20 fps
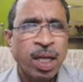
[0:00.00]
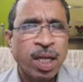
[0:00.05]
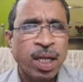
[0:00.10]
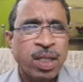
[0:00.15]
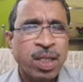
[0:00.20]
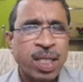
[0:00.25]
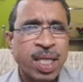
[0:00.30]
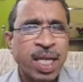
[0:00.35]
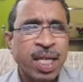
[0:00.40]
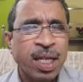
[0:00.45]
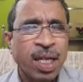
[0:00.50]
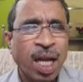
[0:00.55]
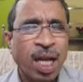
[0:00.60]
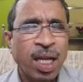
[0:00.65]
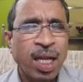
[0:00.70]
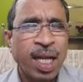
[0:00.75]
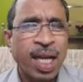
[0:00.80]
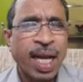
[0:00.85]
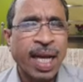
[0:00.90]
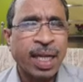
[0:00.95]

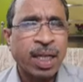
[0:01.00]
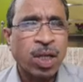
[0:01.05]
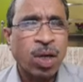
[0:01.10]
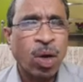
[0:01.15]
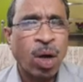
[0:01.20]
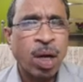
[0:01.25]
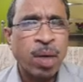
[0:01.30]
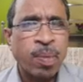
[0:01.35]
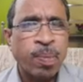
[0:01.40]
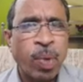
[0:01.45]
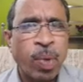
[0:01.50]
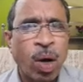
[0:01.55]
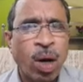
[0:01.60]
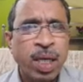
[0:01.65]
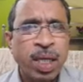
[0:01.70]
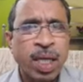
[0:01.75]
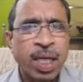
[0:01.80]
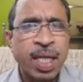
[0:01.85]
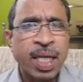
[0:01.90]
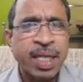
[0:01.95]
Single electron
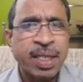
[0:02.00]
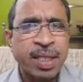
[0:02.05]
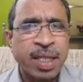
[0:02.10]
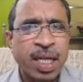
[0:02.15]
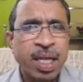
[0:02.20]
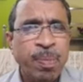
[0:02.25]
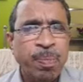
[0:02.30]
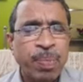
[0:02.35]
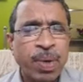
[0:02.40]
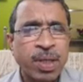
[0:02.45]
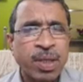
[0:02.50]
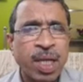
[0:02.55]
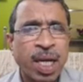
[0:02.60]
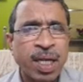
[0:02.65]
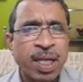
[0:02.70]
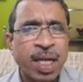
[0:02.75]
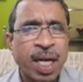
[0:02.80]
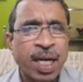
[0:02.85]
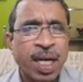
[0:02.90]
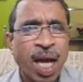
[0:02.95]
bond is
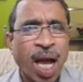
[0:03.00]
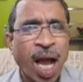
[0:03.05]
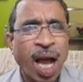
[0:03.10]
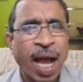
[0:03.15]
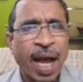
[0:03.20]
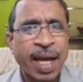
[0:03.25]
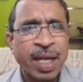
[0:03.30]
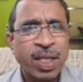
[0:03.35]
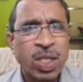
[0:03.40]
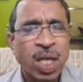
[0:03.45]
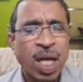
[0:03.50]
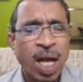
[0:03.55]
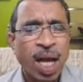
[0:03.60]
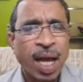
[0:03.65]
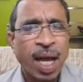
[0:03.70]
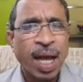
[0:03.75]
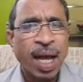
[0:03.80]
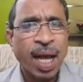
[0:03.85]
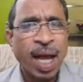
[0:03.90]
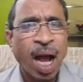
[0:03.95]
represented as
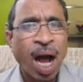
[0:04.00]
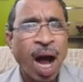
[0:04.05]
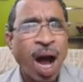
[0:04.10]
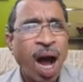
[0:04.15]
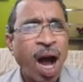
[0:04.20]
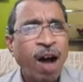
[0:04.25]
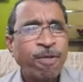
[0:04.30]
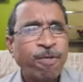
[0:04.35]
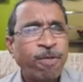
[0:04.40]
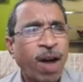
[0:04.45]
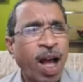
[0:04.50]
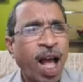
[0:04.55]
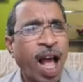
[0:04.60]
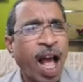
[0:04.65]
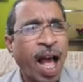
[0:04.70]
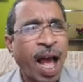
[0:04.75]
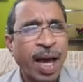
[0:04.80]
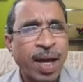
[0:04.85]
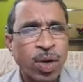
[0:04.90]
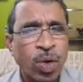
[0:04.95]
a half
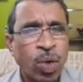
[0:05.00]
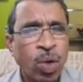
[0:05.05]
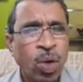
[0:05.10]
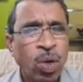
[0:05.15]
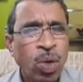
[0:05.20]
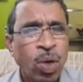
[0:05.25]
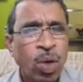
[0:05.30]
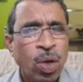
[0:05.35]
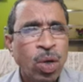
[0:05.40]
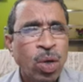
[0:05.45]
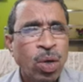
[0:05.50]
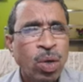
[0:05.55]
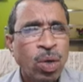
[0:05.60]
arrow